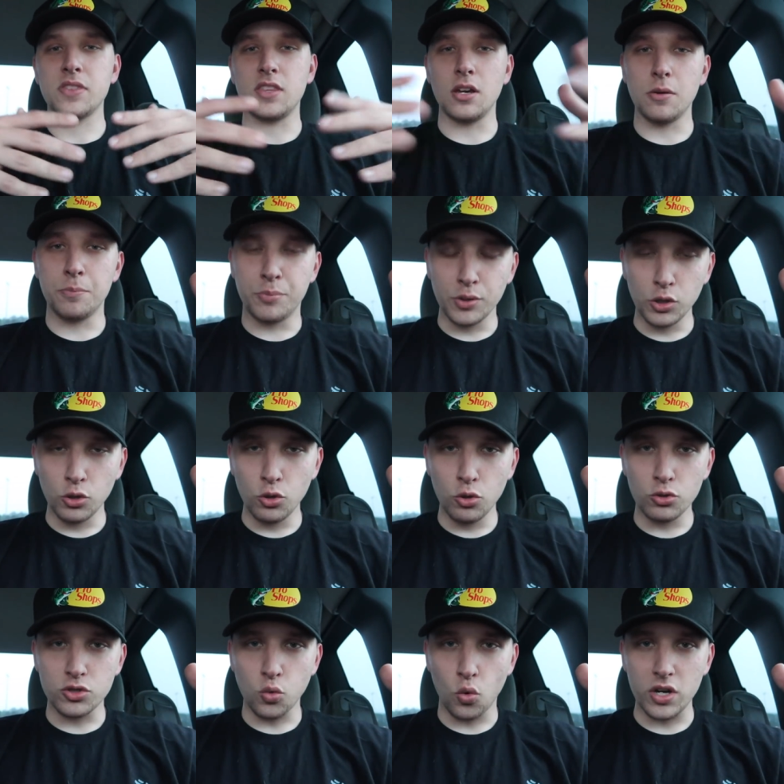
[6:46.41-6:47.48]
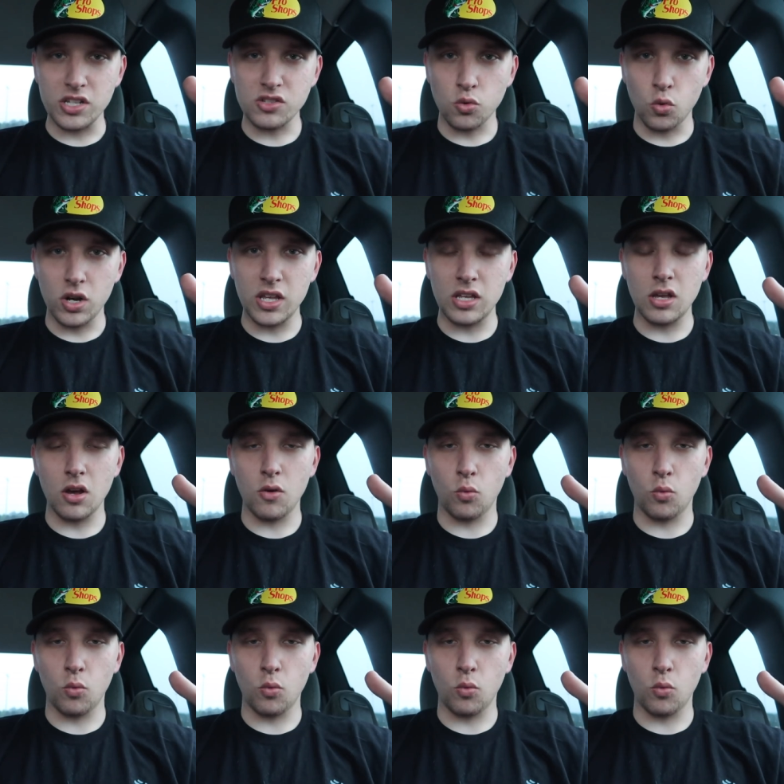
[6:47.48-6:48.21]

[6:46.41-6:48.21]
the blue 2020